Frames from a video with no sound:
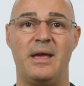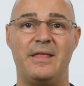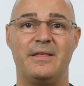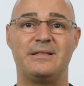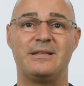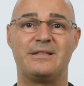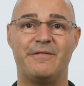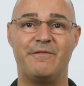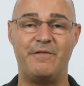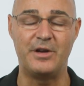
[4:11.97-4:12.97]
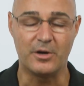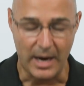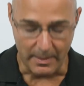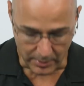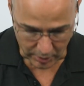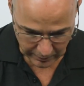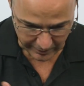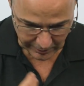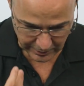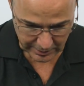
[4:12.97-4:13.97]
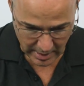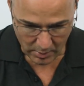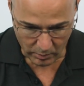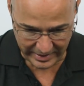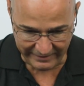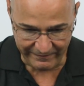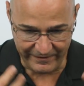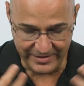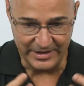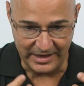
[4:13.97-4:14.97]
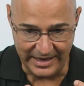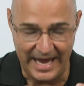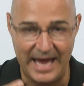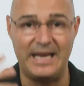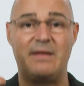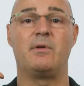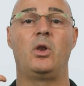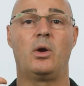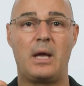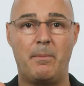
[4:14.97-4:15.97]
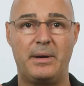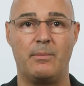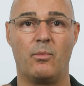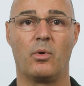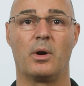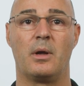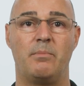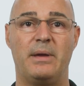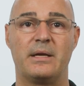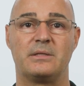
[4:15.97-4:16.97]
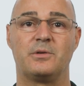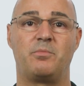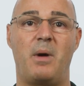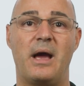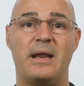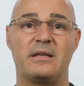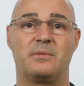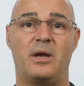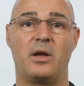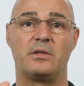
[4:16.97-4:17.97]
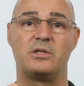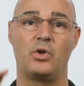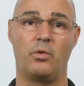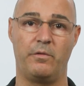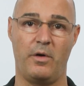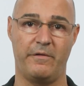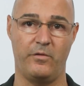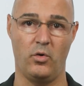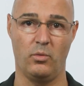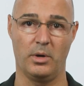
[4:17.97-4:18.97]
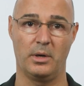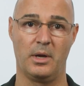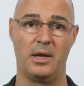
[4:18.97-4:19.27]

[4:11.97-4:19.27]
and this is severe hyperkyphosis when they physically can't even look up anymore because their spine has gone so far forward.